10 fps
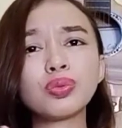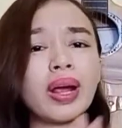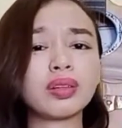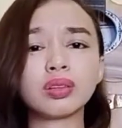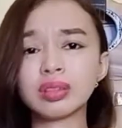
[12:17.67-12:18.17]

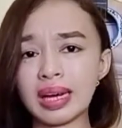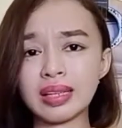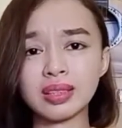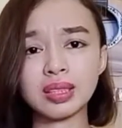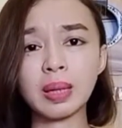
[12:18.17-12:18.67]

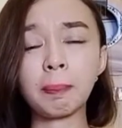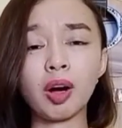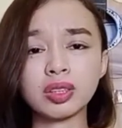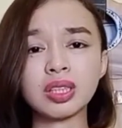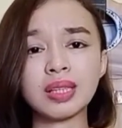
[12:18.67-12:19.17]
recognize the
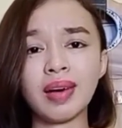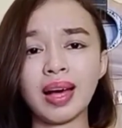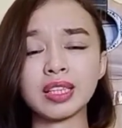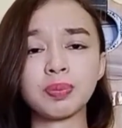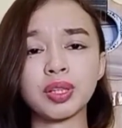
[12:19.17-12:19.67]
positive
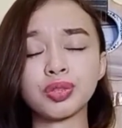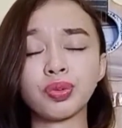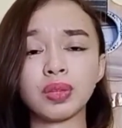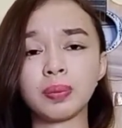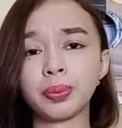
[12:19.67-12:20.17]
aspects
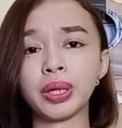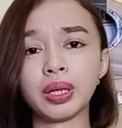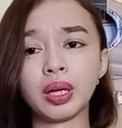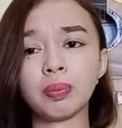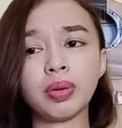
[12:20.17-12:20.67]
from the
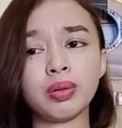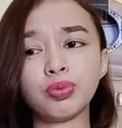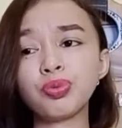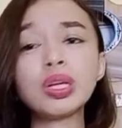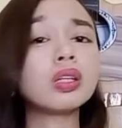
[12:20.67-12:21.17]
breakup and
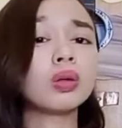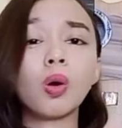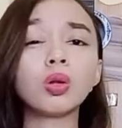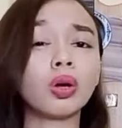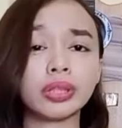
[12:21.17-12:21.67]
feel
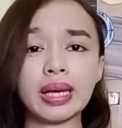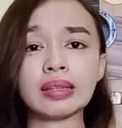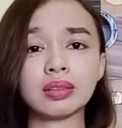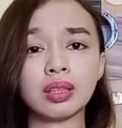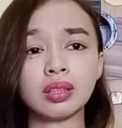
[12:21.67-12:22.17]

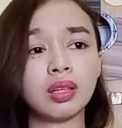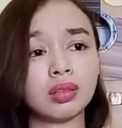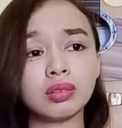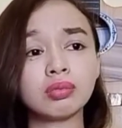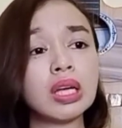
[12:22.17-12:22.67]
goal-oriented
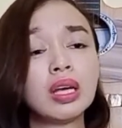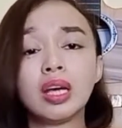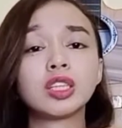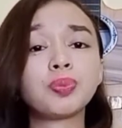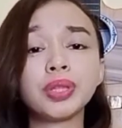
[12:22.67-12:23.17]
and
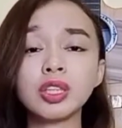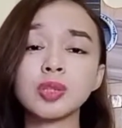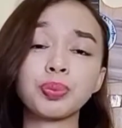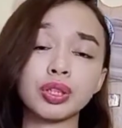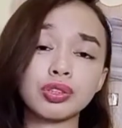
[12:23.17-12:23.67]

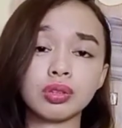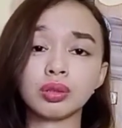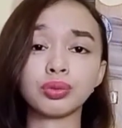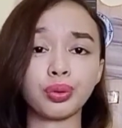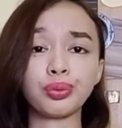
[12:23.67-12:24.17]
experience
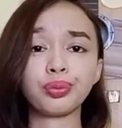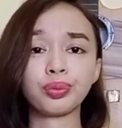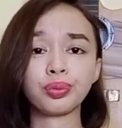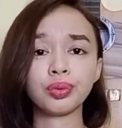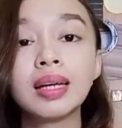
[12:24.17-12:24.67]
personal
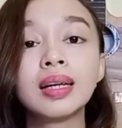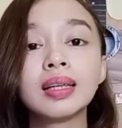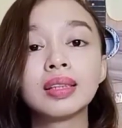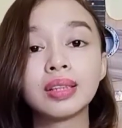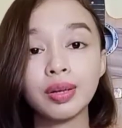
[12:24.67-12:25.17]
growth.
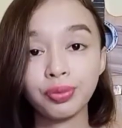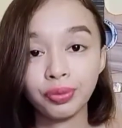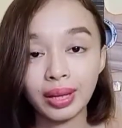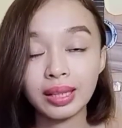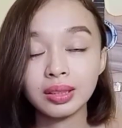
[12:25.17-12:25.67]

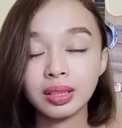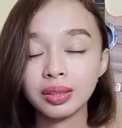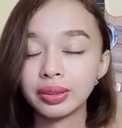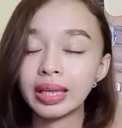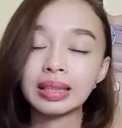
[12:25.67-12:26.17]
Reflect
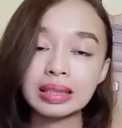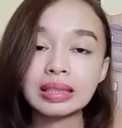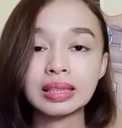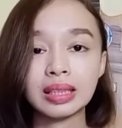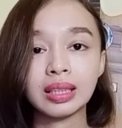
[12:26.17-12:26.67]

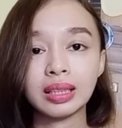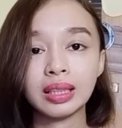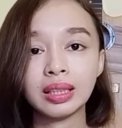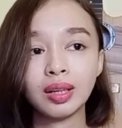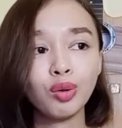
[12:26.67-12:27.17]

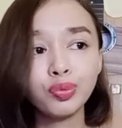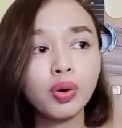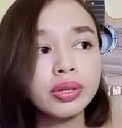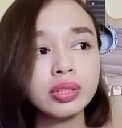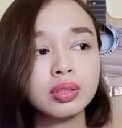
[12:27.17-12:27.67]
realistically. Of
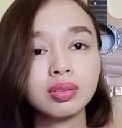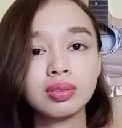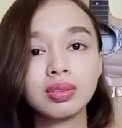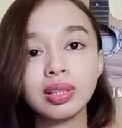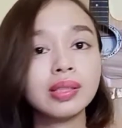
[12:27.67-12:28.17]
course,
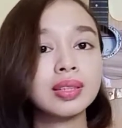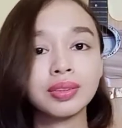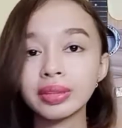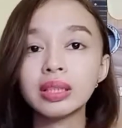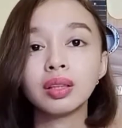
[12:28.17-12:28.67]
there is a
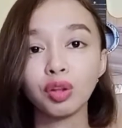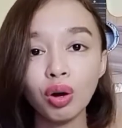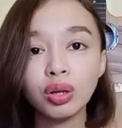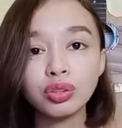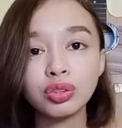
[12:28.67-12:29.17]
real
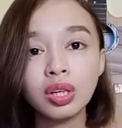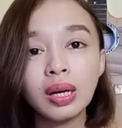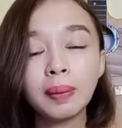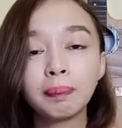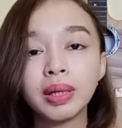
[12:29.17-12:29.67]
loss,
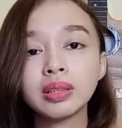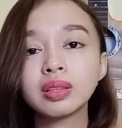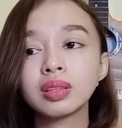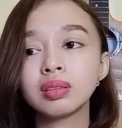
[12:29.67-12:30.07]
but